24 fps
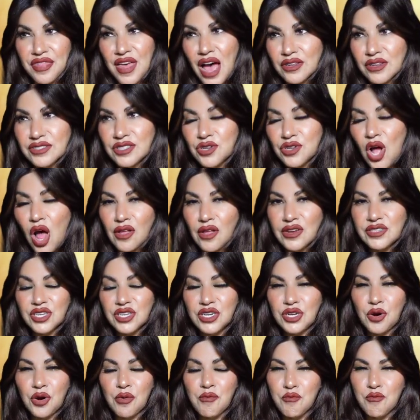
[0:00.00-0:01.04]
thousand dollars in
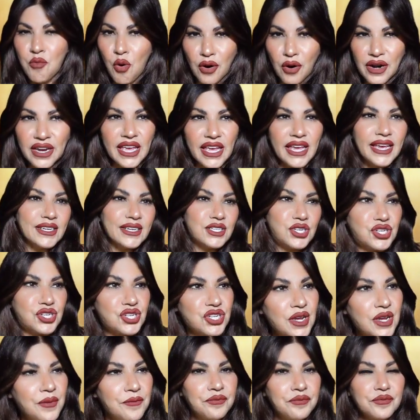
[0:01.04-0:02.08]
your
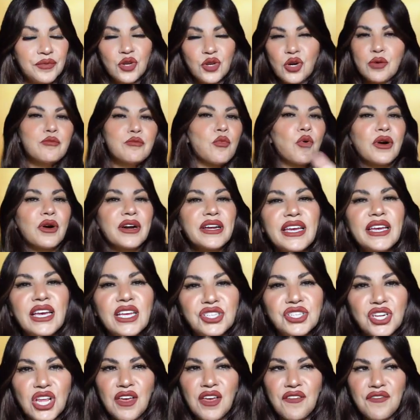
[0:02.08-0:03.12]
mortgage? Your
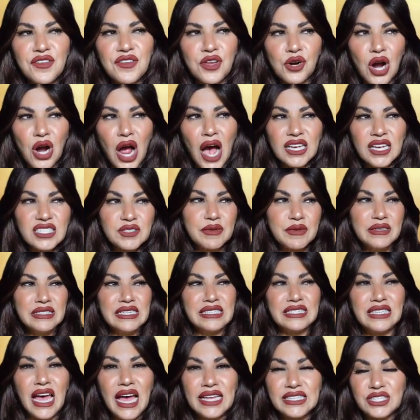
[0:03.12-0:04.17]
mortgage, if your husband
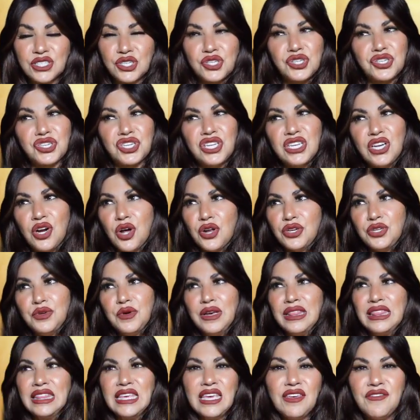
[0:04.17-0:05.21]
decides to cheat on you
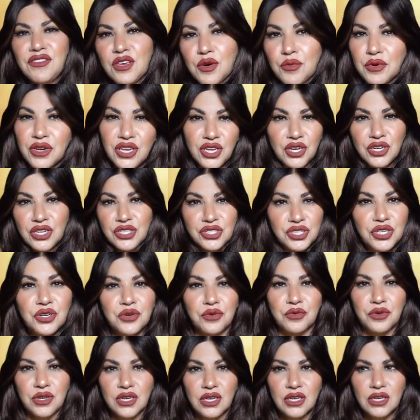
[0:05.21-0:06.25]
and leave you, what are you gonna do?
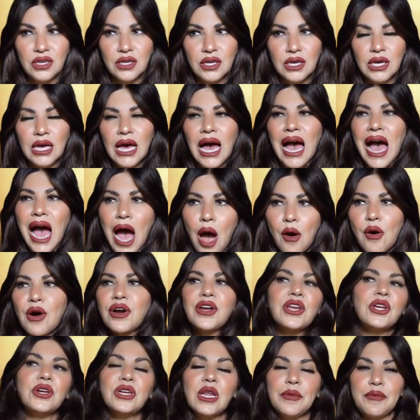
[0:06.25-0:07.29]
How are
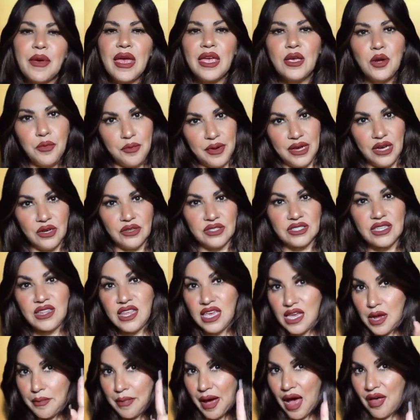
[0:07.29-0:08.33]
you gonna pay your bills?
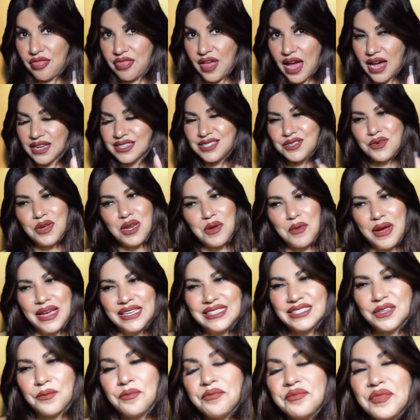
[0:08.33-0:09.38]
Think about that. So
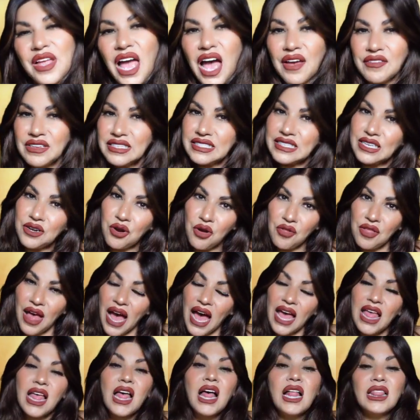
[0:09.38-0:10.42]
anyways, having said all
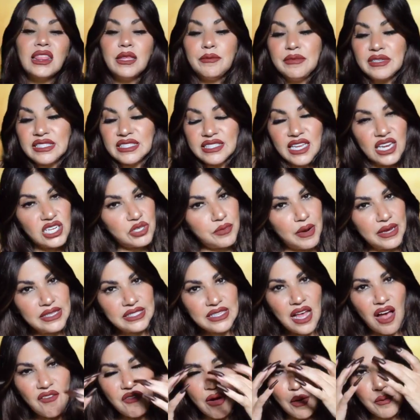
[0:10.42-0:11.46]
that, let me sage
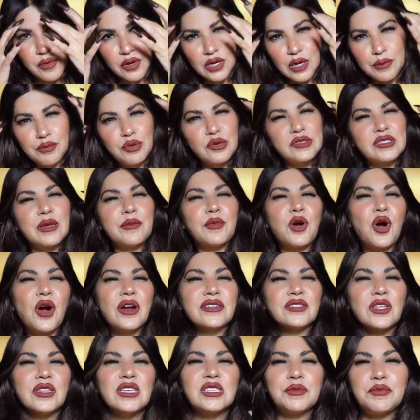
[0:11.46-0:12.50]
myself and we're gonna pull some
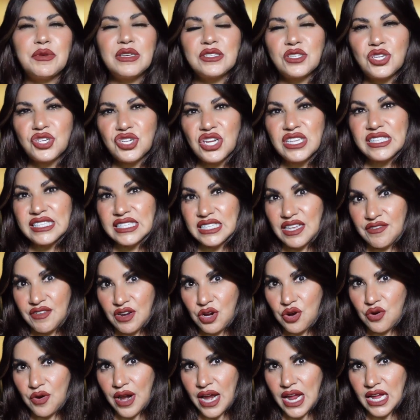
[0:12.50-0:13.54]
cards on this piece of shit,
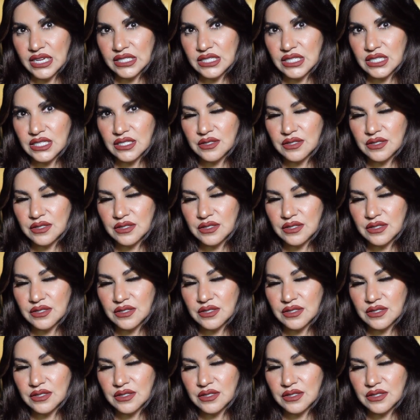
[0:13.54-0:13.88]
Stephen Grant.